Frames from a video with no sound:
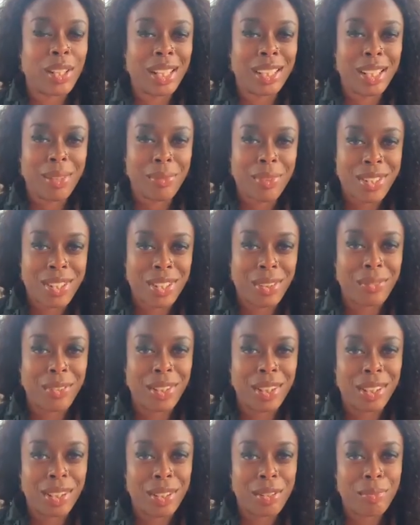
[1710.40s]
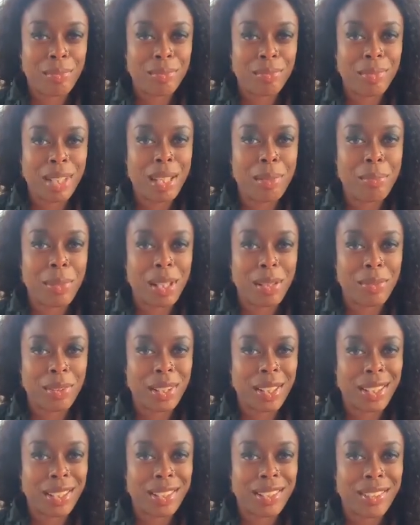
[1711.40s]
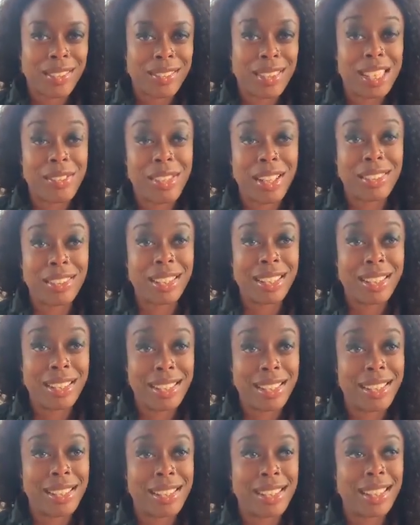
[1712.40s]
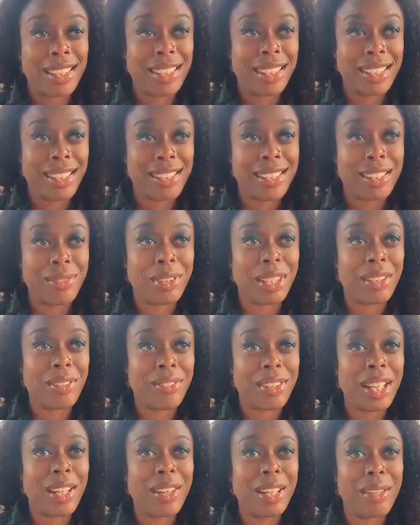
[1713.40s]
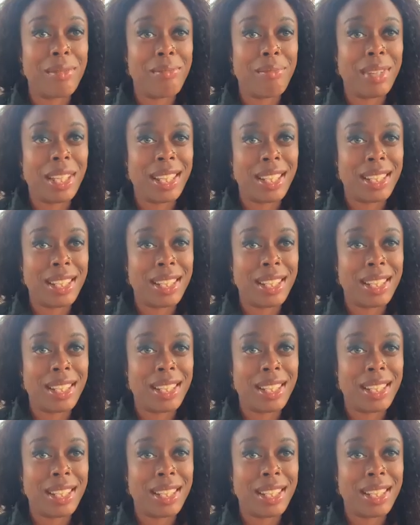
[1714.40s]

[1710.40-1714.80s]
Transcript: hooking up with someone in public, especially in DC, to be a very